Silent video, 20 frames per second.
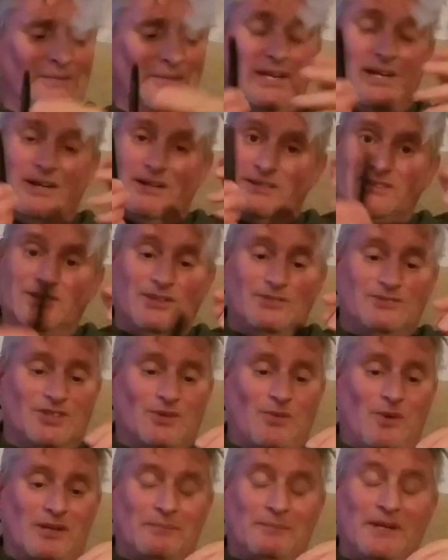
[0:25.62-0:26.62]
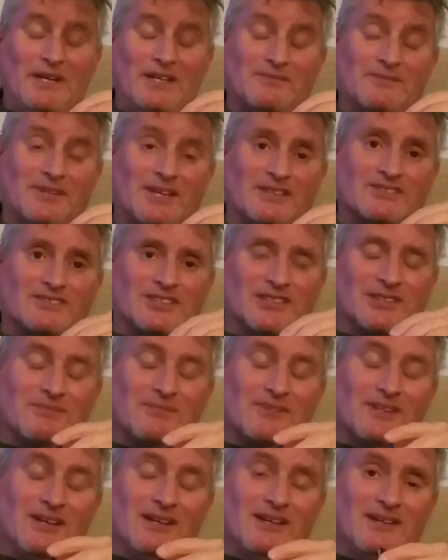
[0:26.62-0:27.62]
Yeah, I use it quite a bit actually.
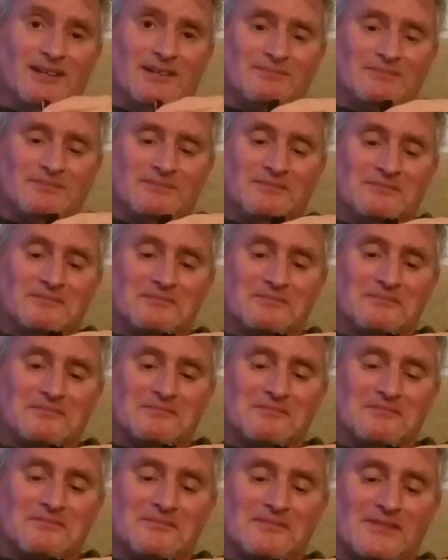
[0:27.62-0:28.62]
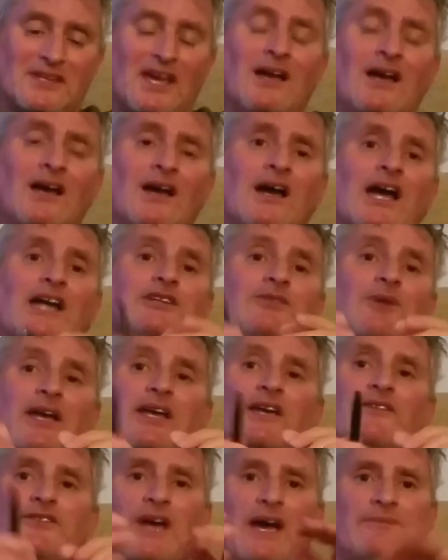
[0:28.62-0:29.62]

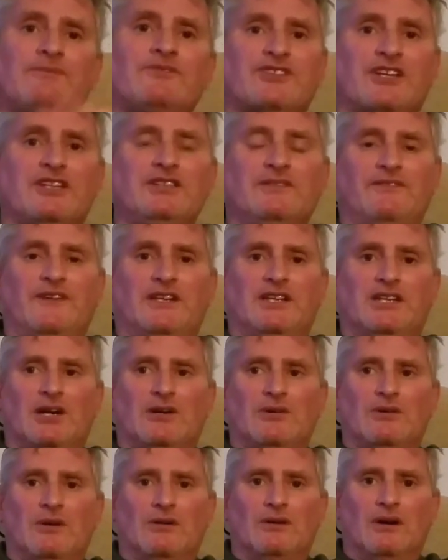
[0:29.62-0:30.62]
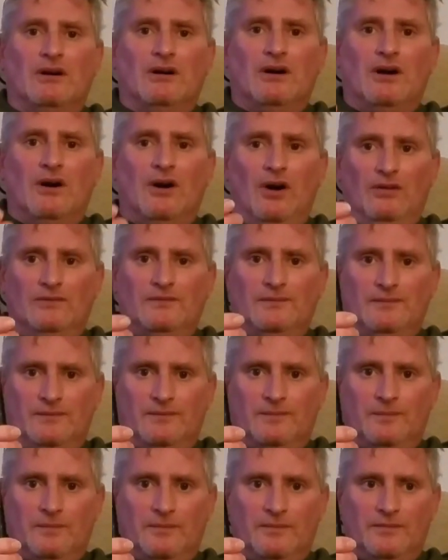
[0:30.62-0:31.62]
Anyway, if you haven't seen the video on
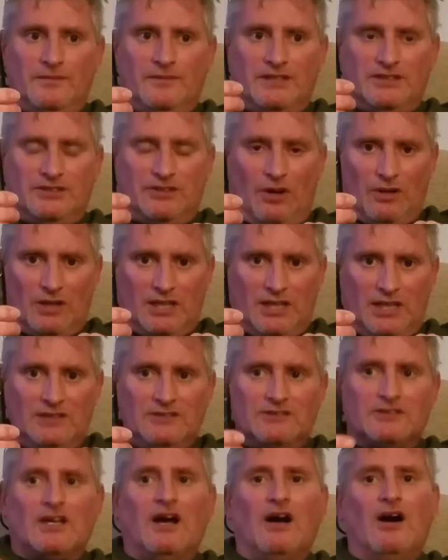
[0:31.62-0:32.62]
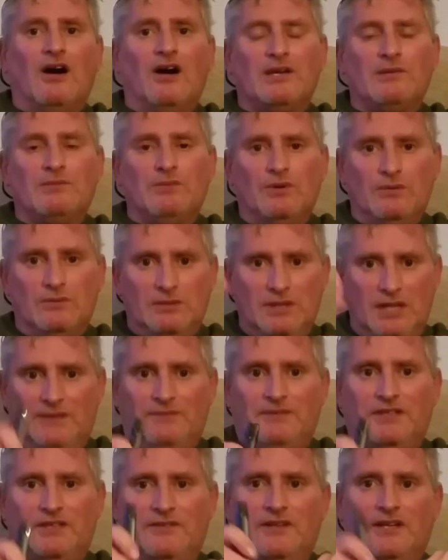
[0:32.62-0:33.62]
the dot kit, I will
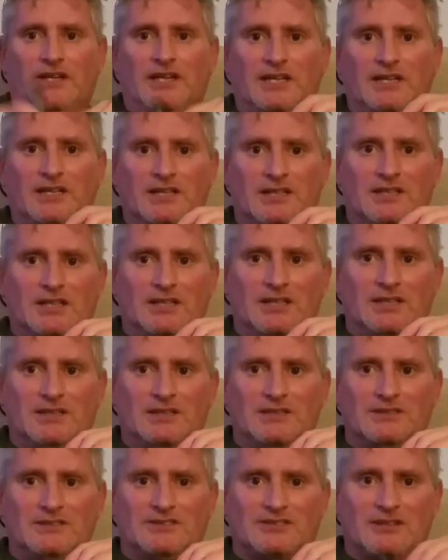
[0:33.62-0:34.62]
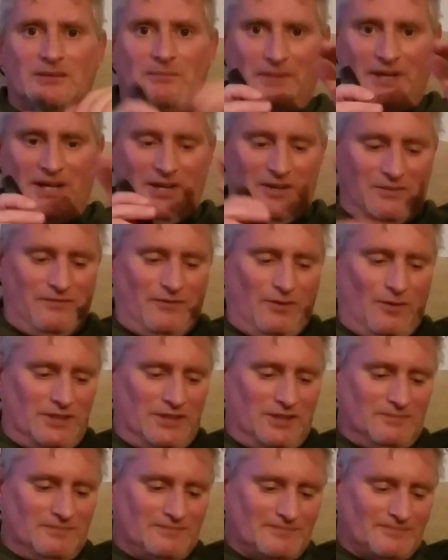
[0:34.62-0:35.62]
leave it in the link below for
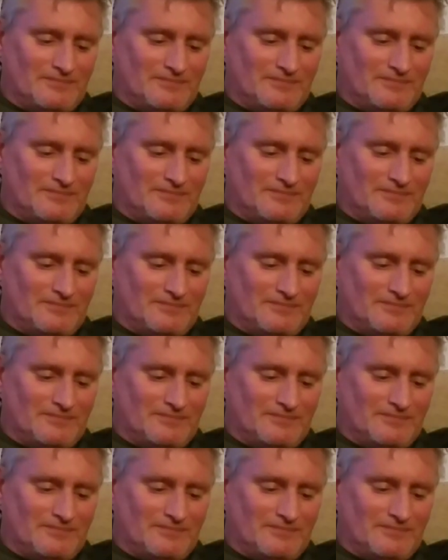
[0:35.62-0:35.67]
you.